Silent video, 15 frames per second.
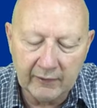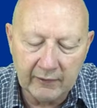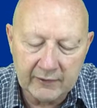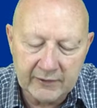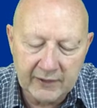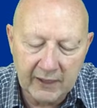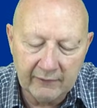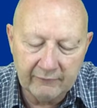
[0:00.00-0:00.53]
our
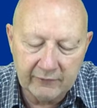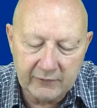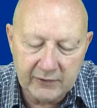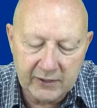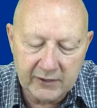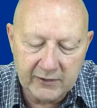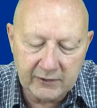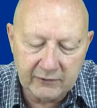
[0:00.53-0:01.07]
Savior,
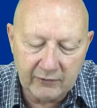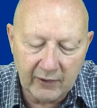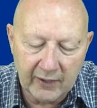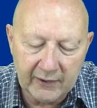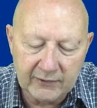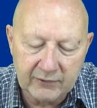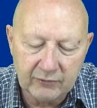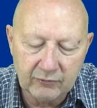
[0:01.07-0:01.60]
Jesus
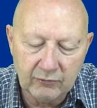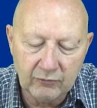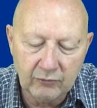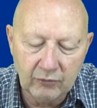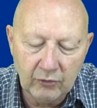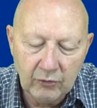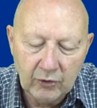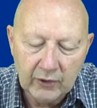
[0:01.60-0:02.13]
Christ,
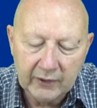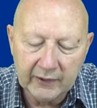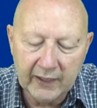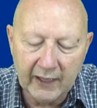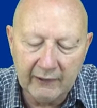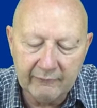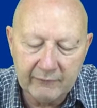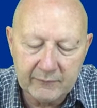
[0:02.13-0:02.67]
who
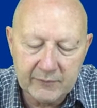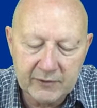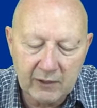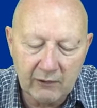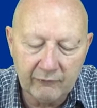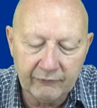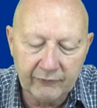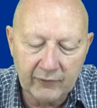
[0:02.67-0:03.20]
gave
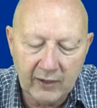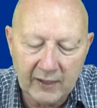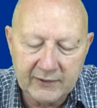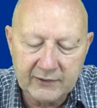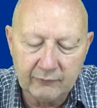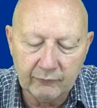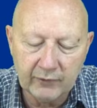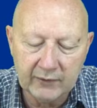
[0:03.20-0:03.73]
himself for
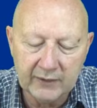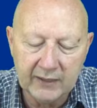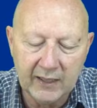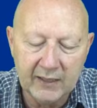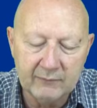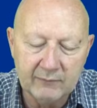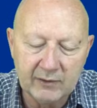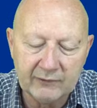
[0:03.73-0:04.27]
us and
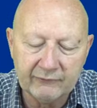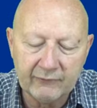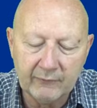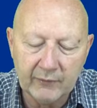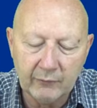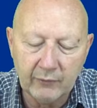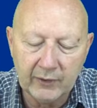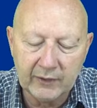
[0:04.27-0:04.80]
redeemed us from
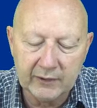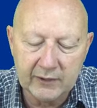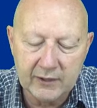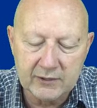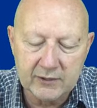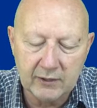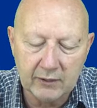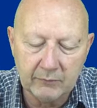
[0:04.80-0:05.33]
the
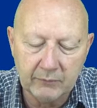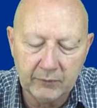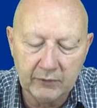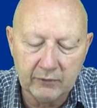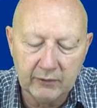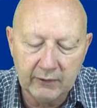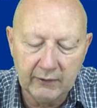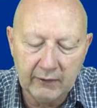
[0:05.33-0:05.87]
wickedness and the
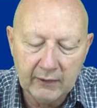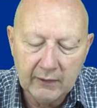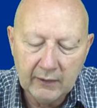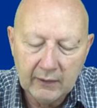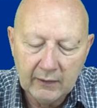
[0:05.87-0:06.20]
purity